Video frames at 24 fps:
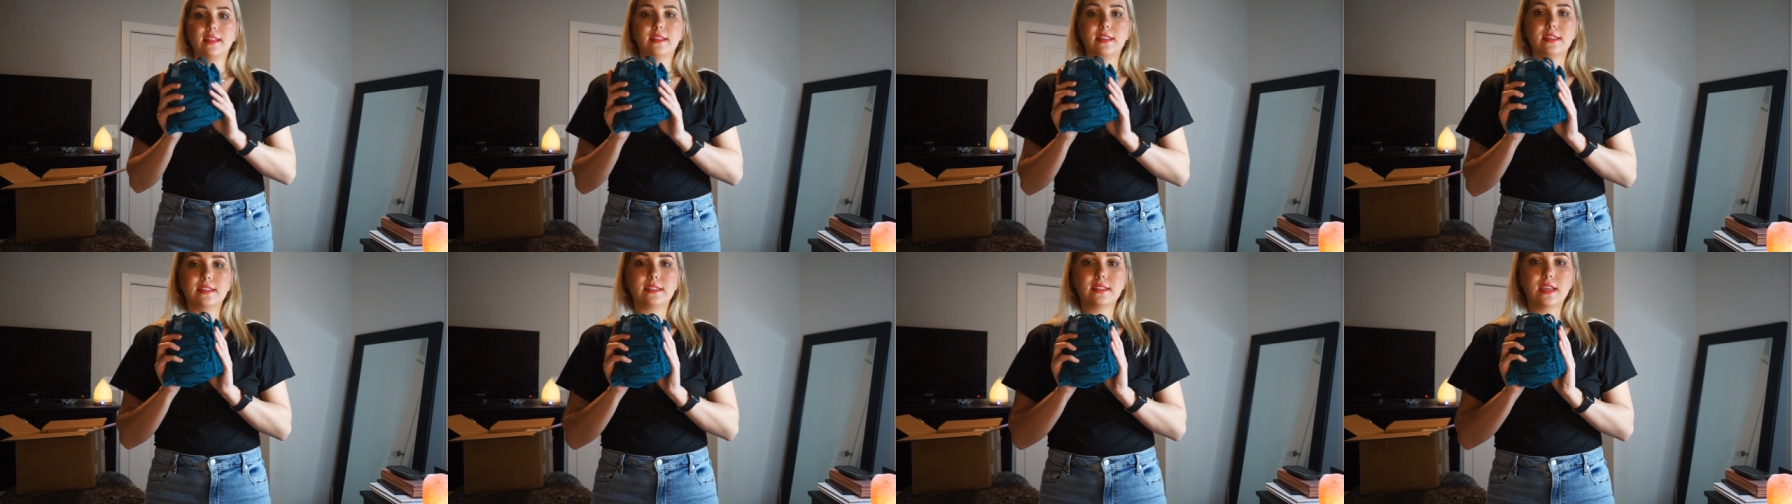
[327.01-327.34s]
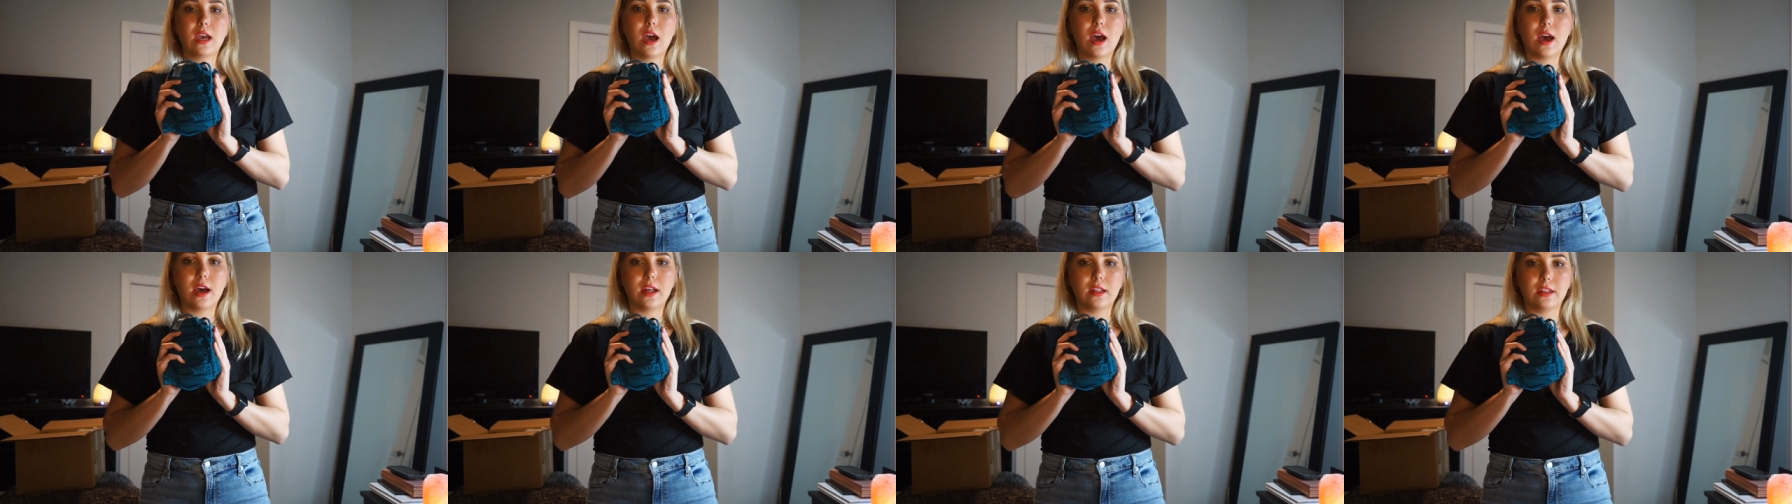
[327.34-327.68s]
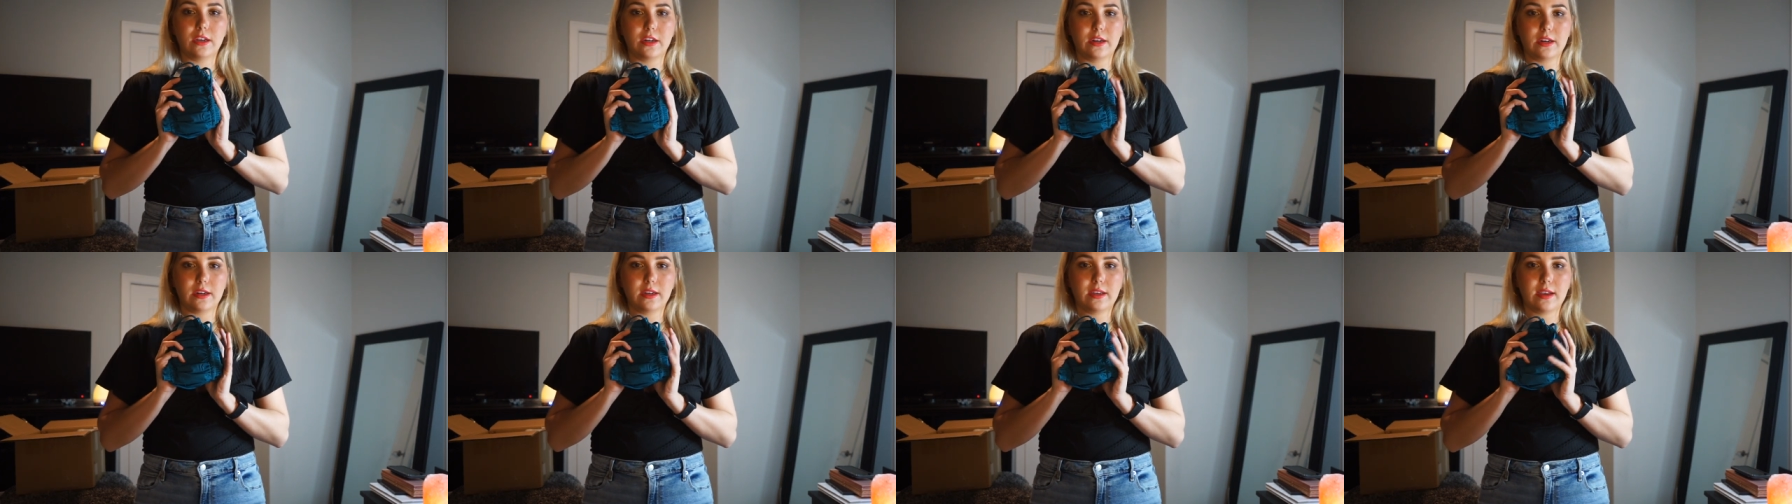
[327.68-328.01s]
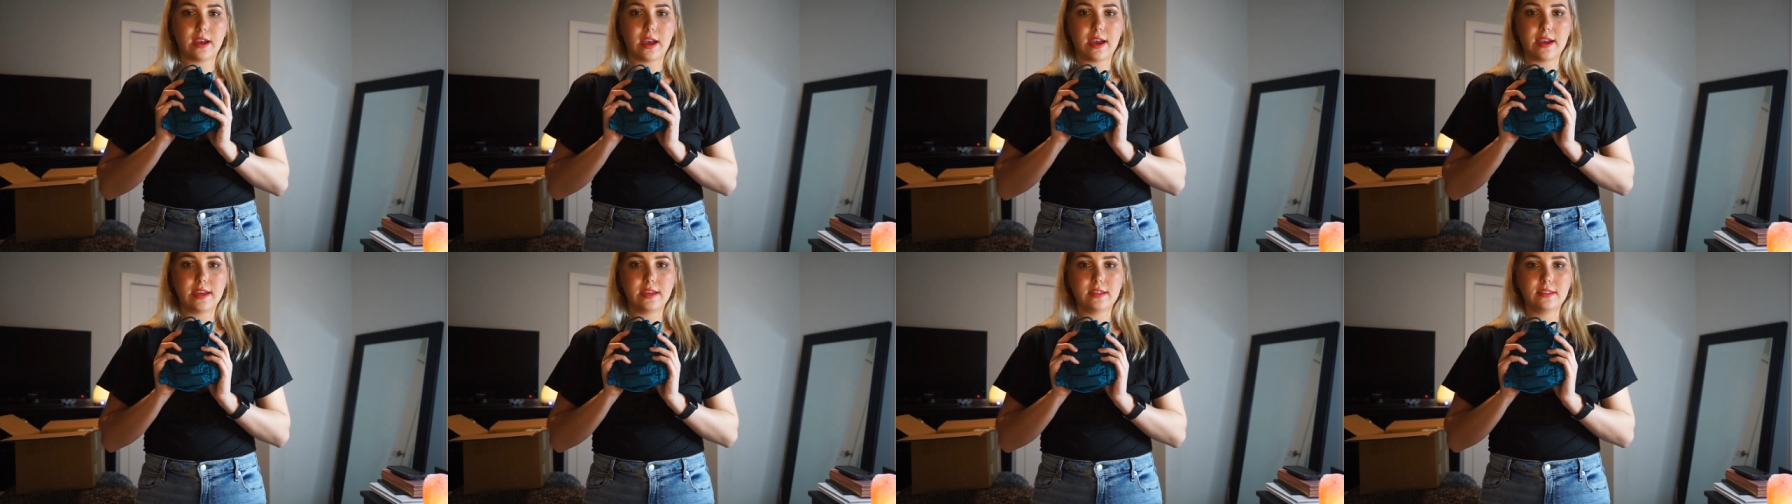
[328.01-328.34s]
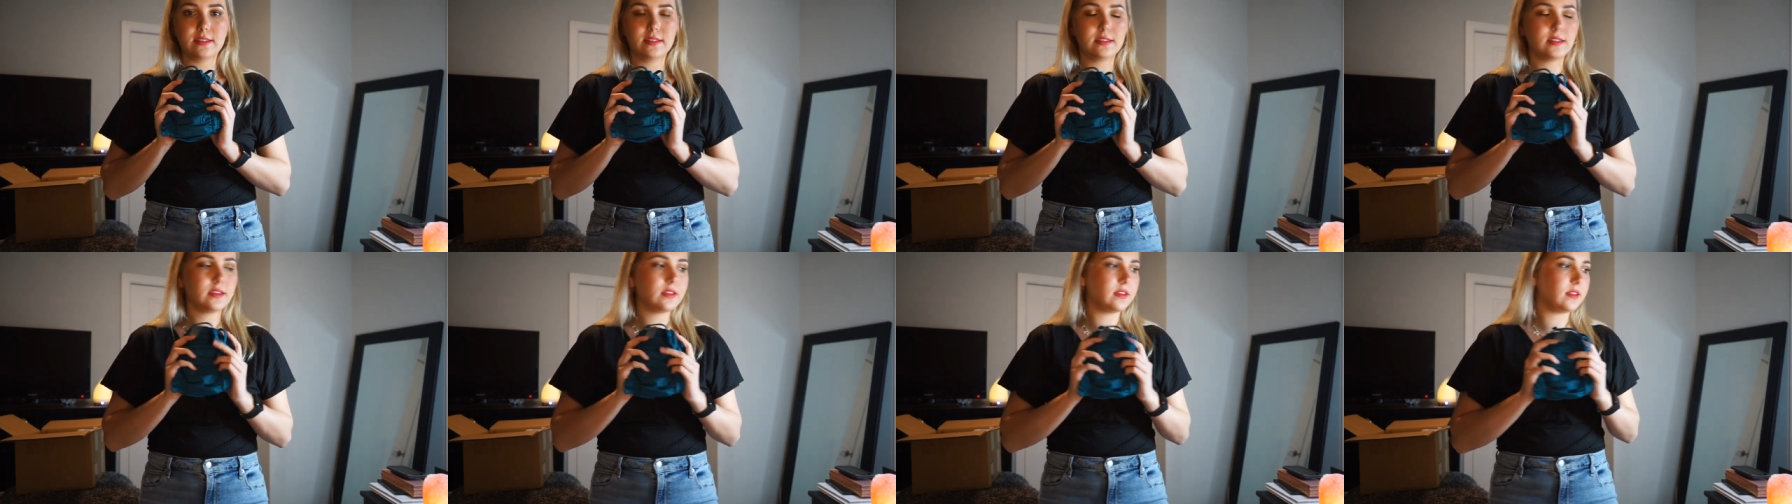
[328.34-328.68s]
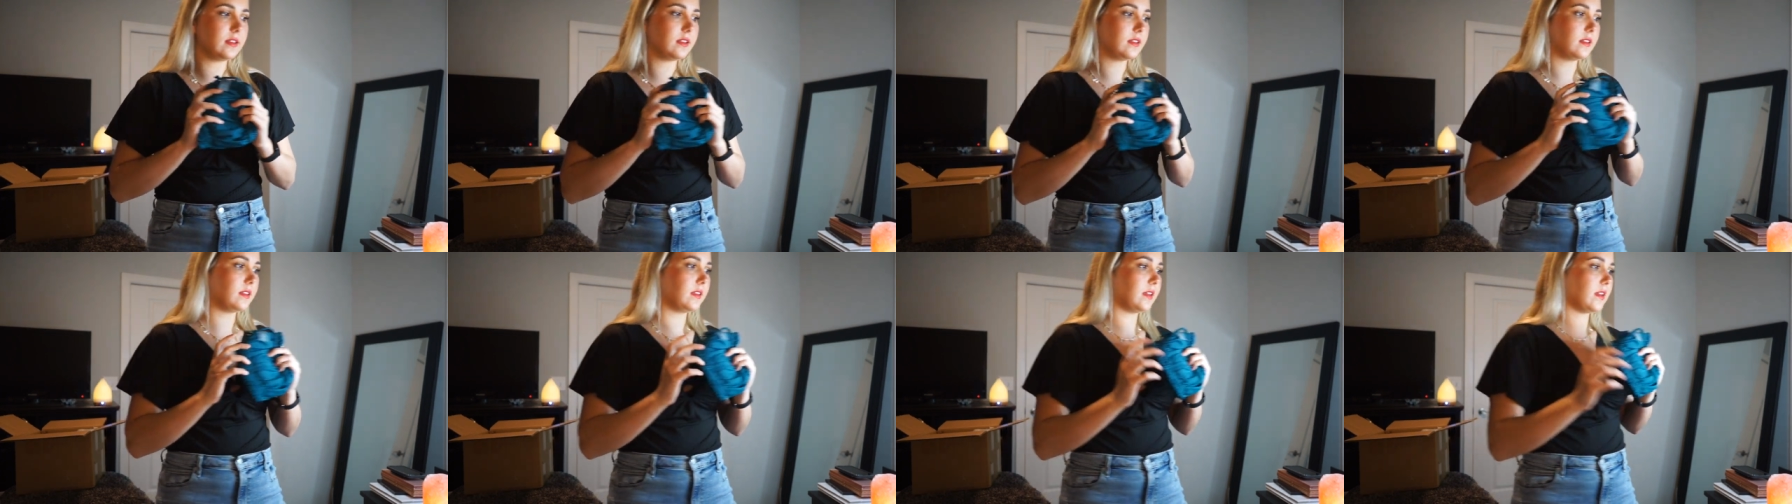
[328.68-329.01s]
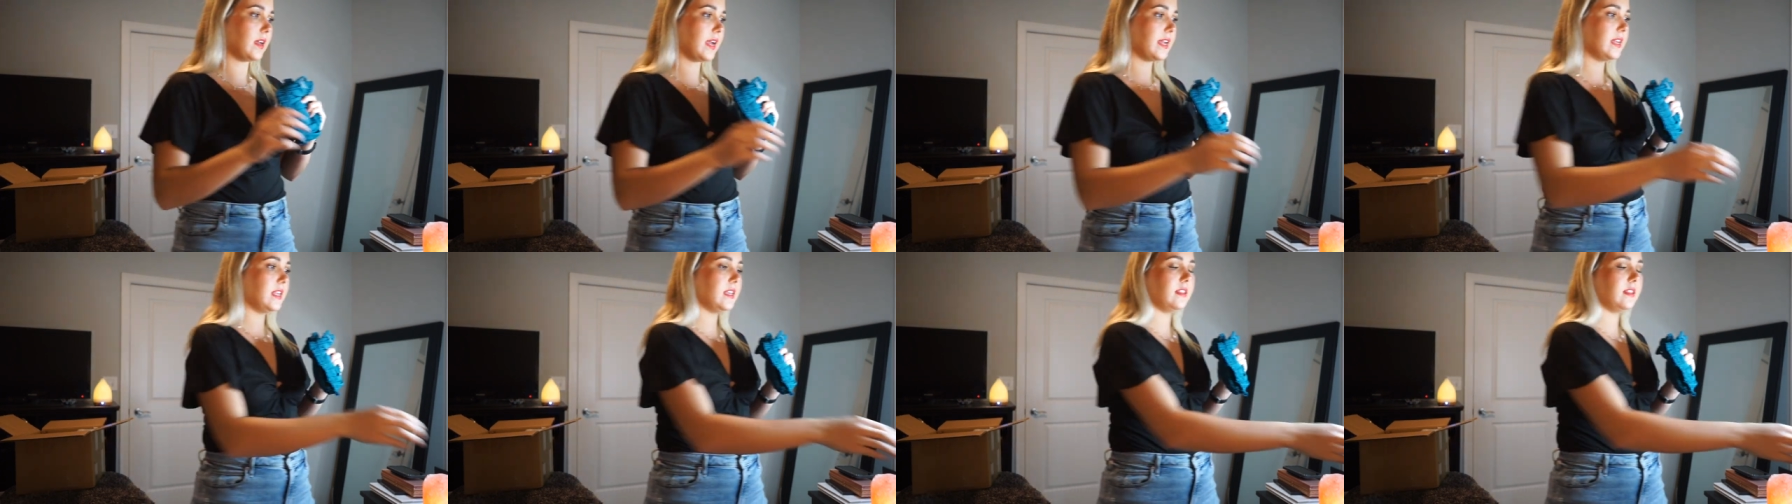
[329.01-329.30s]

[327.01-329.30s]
This color, guys. I